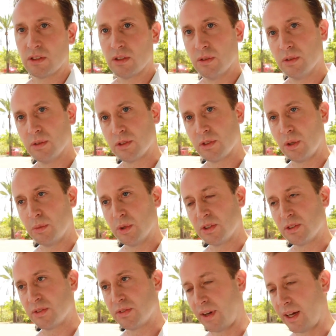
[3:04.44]
so
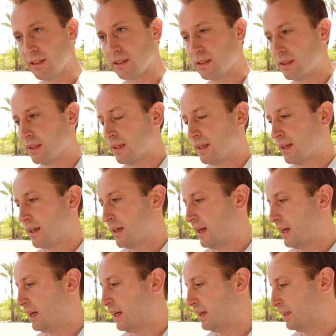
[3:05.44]
much fat.
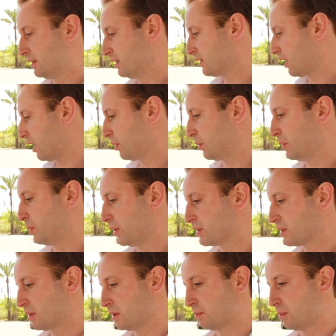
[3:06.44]
And this car we
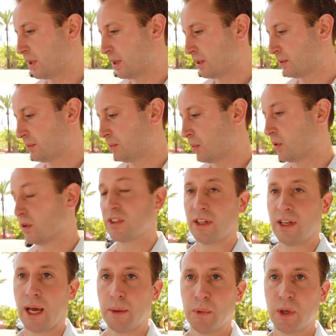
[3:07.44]
wanted to make more
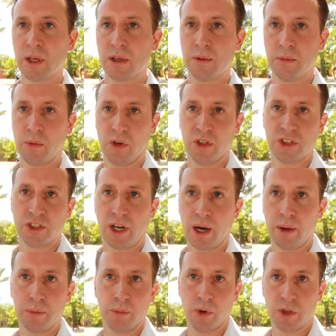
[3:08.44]
dynamic, more
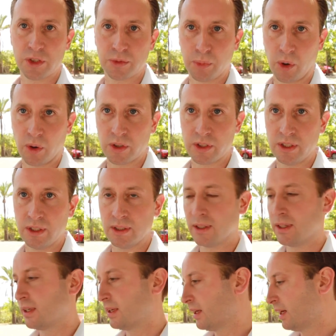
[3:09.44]
sharp, more sporty,
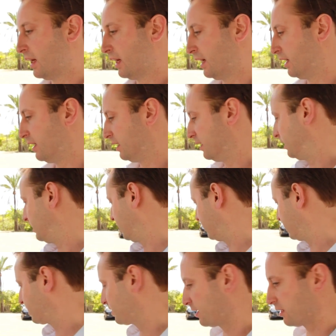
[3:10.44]
and
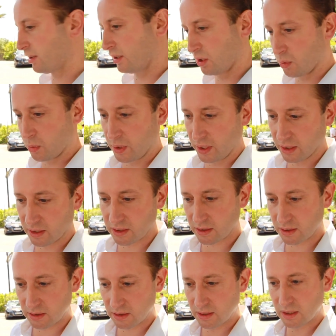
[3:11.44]
to sit on the
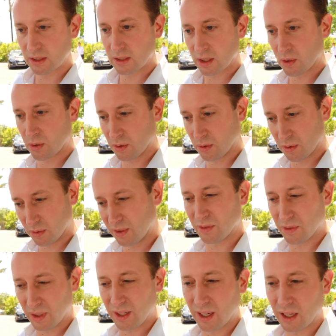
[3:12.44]
wheels,
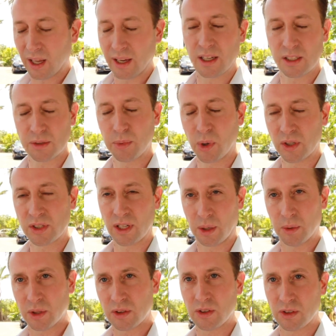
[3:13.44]
really like a sports
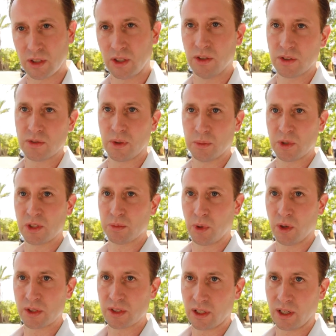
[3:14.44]
car. We took cues from the
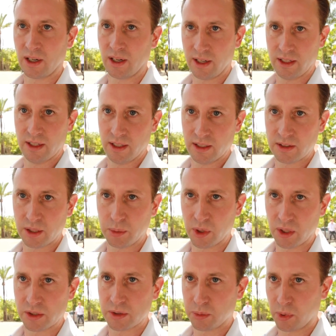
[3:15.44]
sports car, a
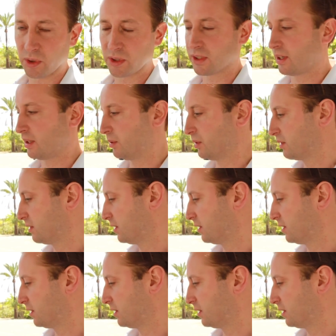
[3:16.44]
typical sports car with